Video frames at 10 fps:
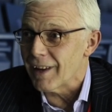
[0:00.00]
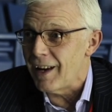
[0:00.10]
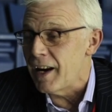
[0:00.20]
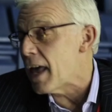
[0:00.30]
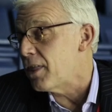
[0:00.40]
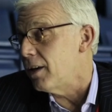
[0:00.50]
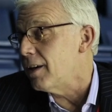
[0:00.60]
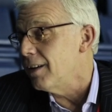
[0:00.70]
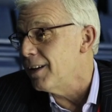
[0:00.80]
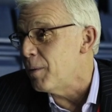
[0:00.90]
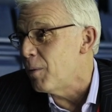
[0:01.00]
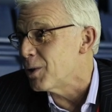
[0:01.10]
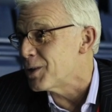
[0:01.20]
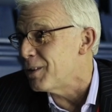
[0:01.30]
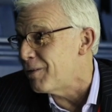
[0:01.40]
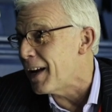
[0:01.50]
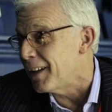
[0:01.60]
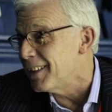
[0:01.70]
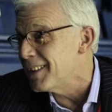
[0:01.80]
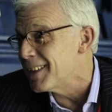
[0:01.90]
ethic amongst the
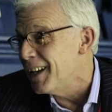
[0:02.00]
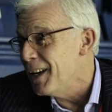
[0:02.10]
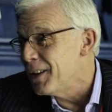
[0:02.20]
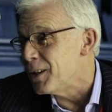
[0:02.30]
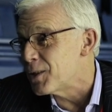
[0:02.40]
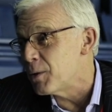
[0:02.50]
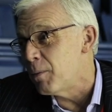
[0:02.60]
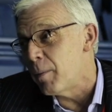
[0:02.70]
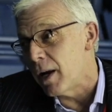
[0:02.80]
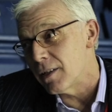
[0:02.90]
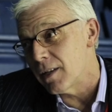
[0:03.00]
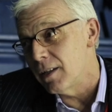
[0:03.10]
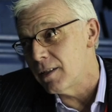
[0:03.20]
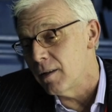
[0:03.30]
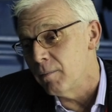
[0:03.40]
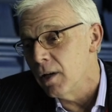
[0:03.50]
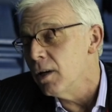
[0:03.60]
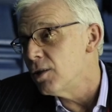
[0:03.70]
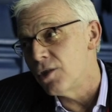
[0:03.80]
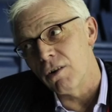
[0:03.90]
fans that someone might say to them,
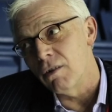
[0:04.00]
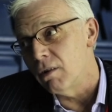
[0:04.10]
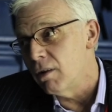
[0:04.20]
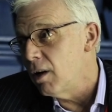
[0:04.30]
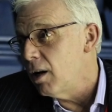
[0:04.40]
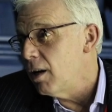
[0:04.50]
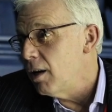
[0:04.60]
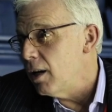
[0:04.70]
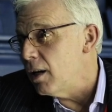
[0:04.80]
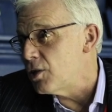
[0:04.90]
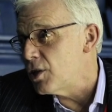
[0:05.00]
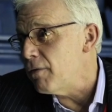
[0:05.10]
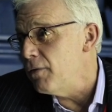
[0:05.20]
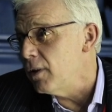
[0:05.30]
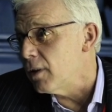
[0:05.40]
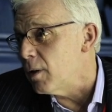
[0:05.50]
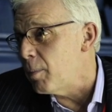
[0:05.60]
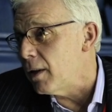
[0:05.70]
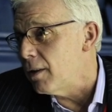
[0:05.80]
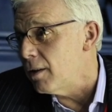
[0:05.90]
Jono, it's Sheffield at the
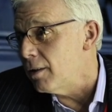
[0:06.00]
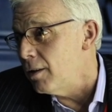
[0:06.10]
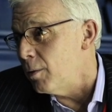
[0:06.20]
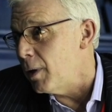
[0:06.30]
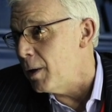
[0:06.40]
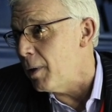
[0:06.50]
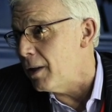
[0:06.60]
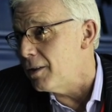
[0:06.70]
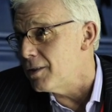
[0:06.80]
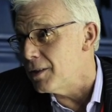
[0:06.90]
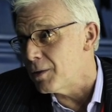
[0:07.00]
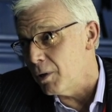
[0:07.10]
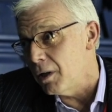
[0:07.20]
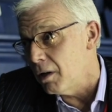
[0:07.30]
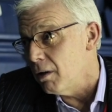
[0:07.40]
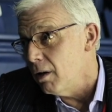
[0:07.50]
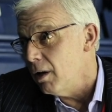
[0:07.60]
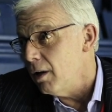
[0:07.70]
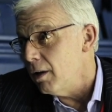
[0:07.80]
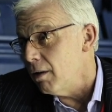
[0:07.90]
Panther, playing Panthers this week,
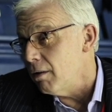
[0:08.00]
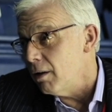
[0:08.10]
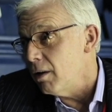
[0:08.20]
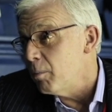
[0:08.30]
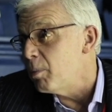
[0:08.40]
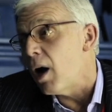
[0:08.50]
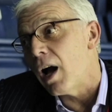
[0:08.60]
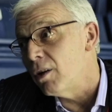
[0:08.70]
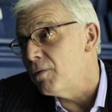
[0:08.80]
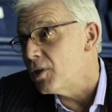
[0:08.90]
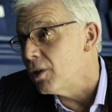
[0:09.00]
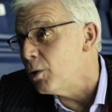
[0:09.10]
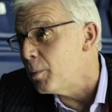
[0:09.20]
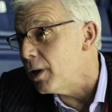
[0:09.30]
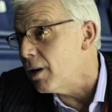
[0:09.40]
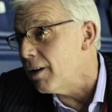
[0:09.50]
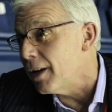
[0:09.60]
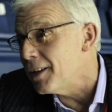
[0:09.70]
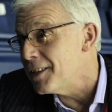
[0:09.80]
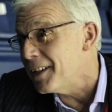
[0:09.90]
but love to go, but you can't
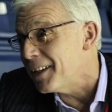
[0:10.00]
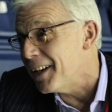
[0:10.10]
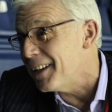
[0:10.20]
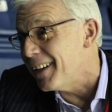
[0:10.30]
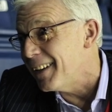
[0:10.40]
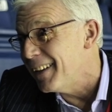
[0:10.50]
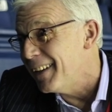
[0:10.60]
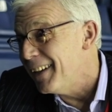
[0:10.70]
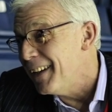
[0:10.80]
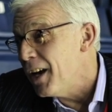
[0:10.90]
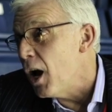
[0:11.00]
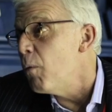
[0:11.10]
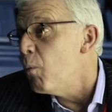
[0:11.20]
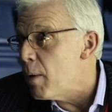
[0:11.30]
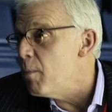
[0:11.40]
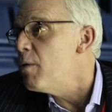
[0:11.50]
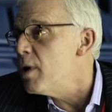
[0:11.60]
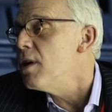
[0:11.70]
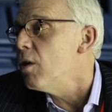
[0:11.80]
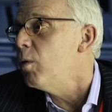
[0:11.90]
get a ticket, can you? And when we were
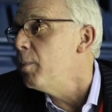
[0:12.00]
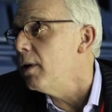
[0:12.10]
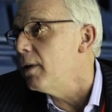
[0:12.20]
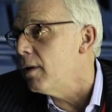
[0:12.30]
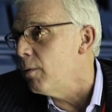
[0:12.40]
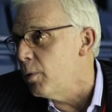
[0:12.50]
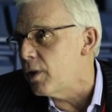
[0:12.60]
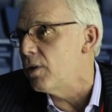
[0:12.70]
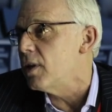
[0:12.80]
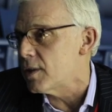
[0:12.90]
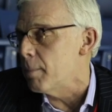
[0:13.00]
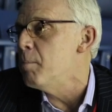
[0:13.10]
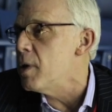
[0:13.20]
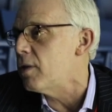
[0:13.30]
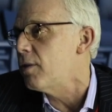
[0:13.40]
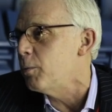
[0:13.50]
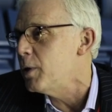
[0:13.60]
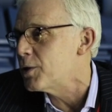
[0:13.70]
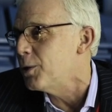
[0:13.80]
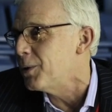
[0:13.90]
in the old building with this myth that
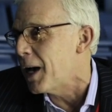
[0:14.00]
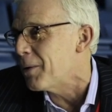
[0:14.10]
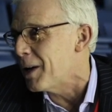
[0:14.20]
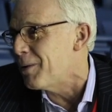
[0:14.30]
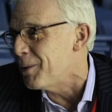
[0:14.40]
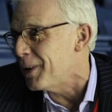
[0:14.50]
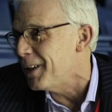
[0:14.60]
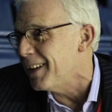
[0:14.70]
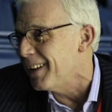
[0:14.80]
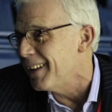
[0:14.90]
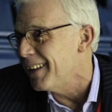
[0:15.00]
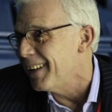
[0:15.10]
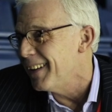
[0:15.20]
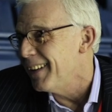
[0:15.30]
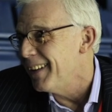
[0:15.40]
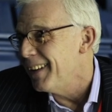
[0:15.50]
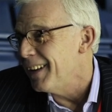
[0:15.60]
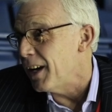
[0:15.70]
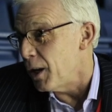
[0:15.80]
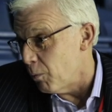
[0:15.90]
we sold out every week,
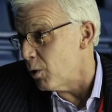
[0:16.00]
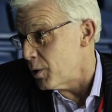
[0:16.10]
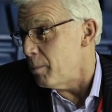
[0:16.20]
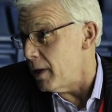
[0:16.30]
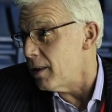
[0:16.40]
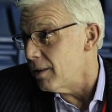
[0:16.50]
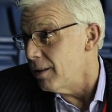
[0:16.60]
and it was a myth,